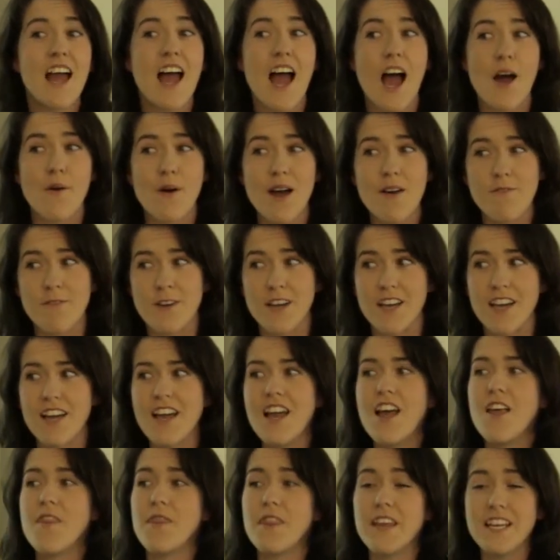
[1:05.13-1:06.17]
However,
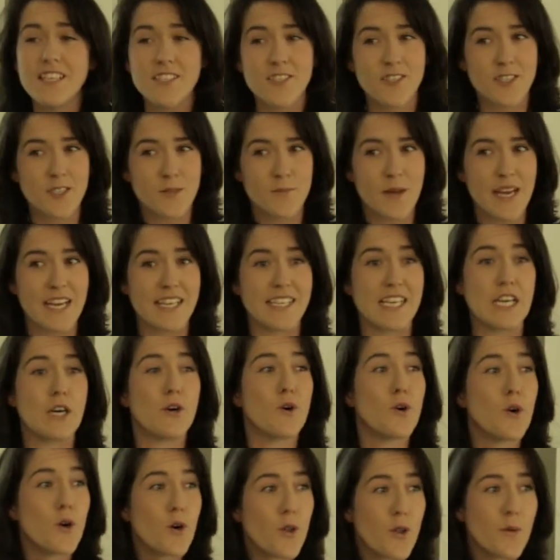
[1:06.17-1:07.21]
this just made it
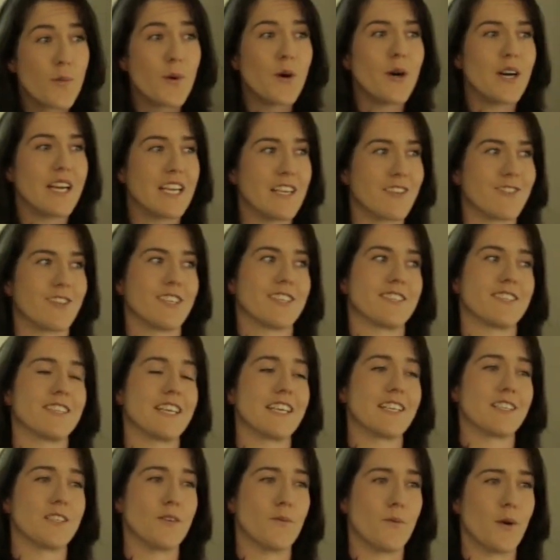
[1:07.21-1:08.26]
all the more
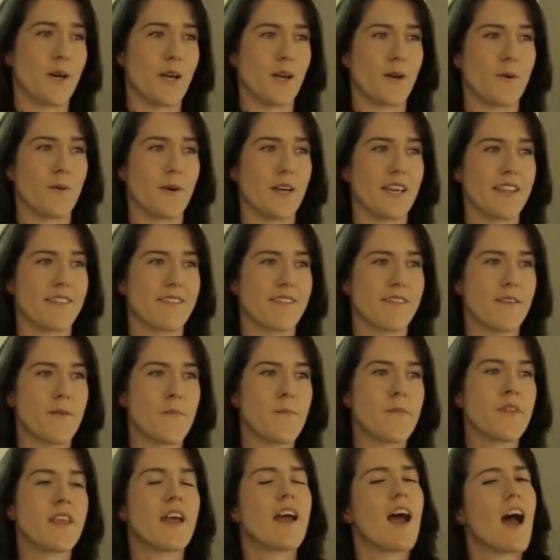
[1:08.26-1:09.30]
interesting to work with.
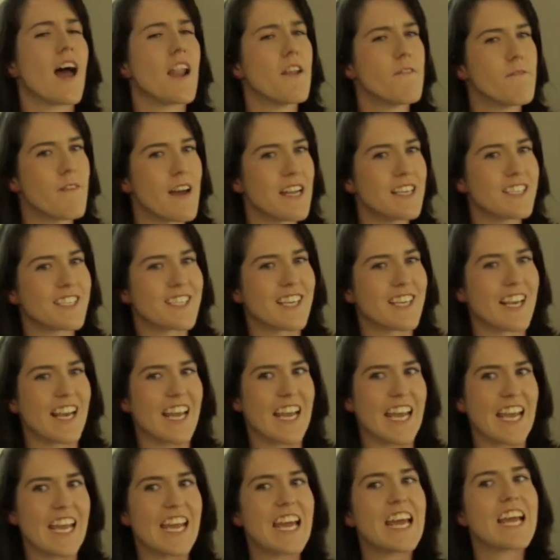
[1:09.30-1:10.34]
And
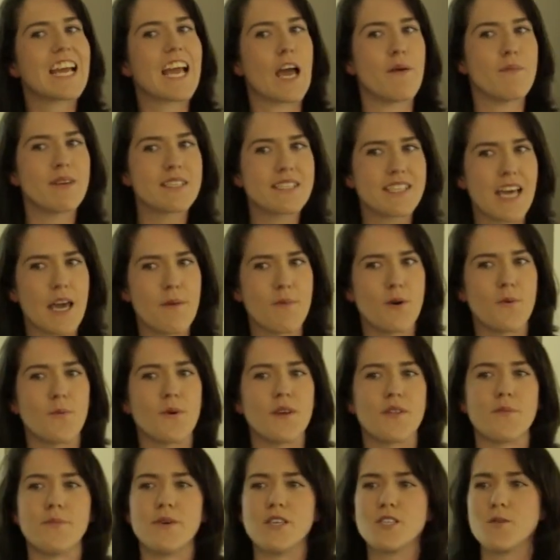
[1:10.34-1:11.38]
eventually, chemists came up
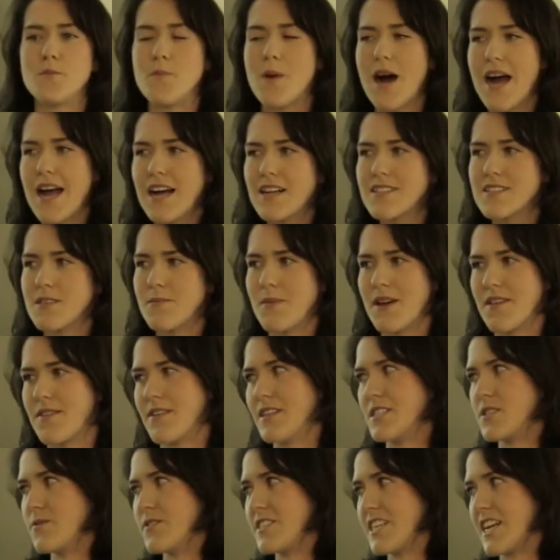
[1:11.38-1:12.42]
with much milder
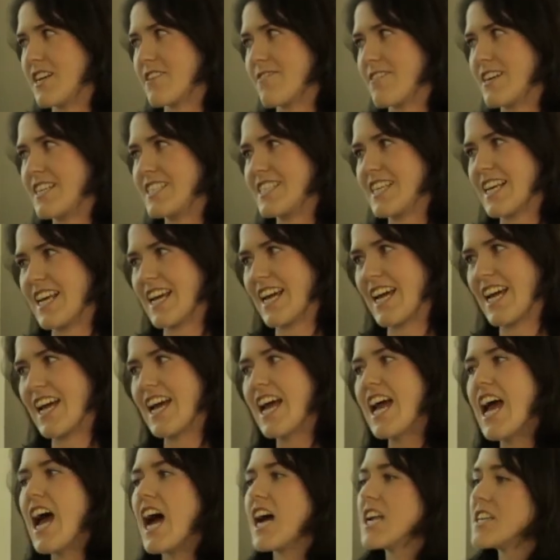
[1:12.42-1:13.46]
methods for generating it,
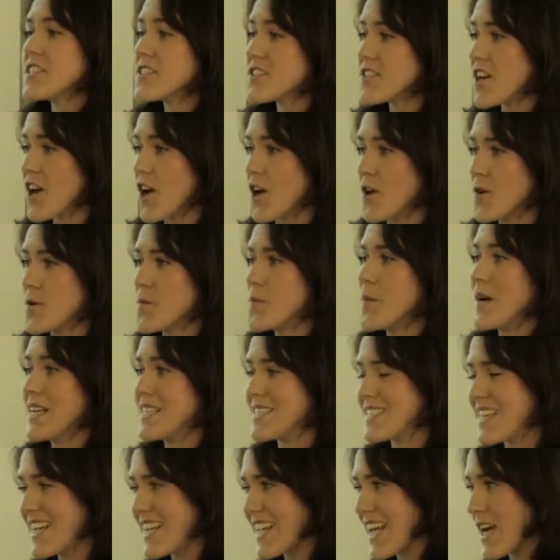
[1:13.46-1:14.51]
and so
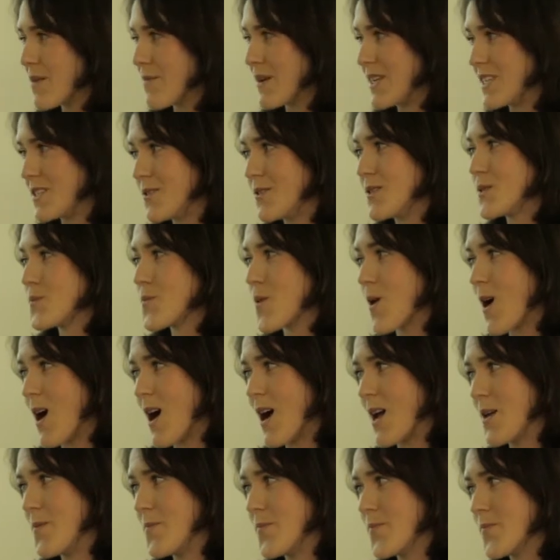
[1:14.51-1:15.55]
benzene came into its
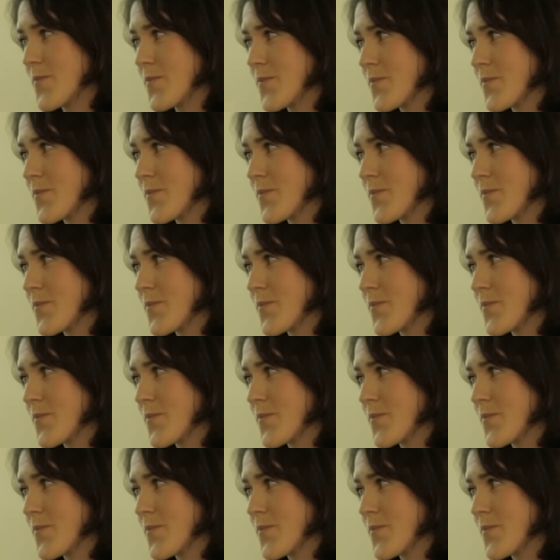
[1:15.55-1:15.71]
prime.